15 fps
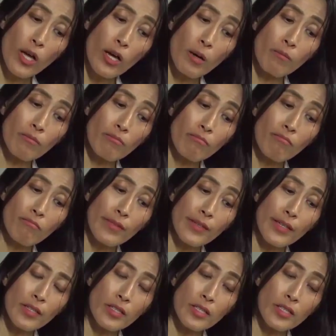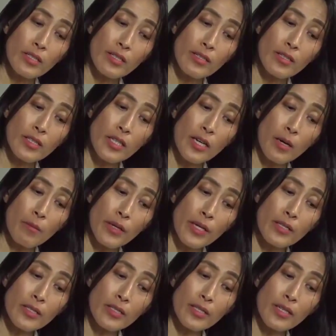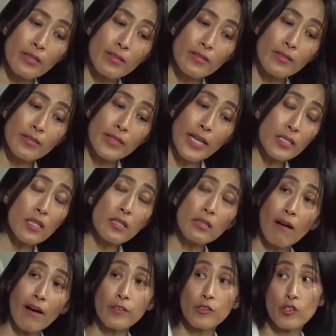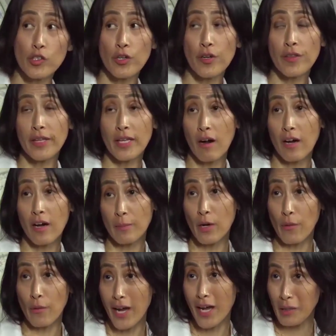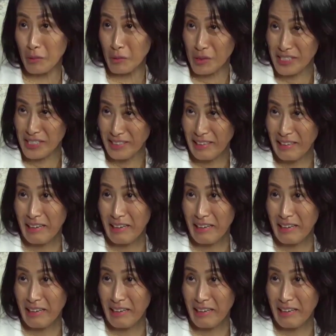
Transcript: um, it's it's um, it's it takes a lot to turn the economy around.